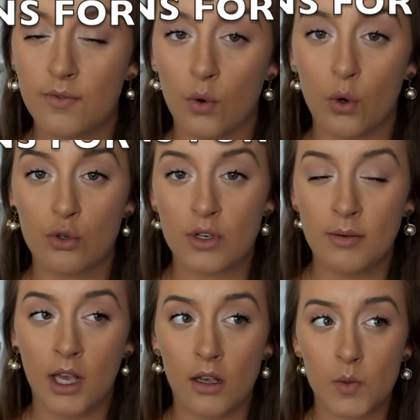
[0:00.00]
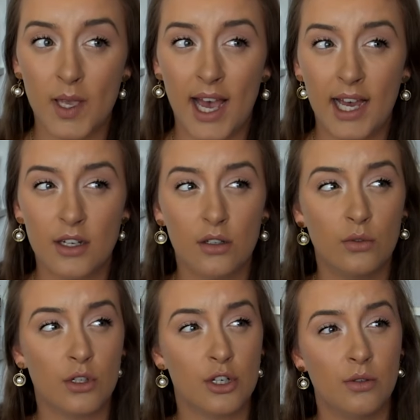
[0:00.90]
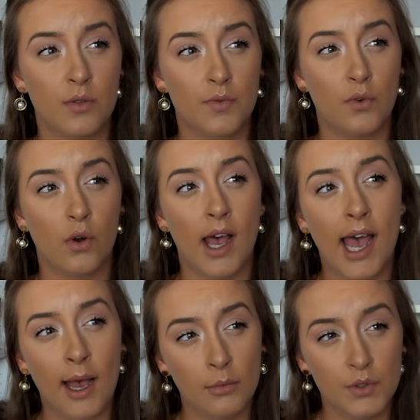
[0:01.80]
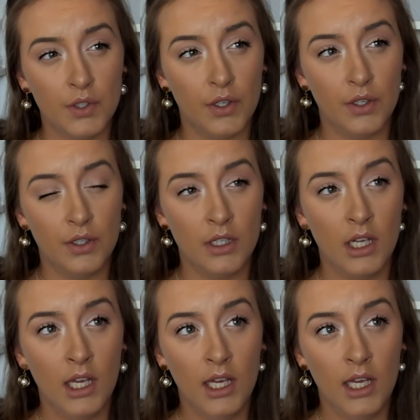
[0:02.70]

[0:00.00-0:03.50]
for Dreamgirls we had, auditions for Hamilton.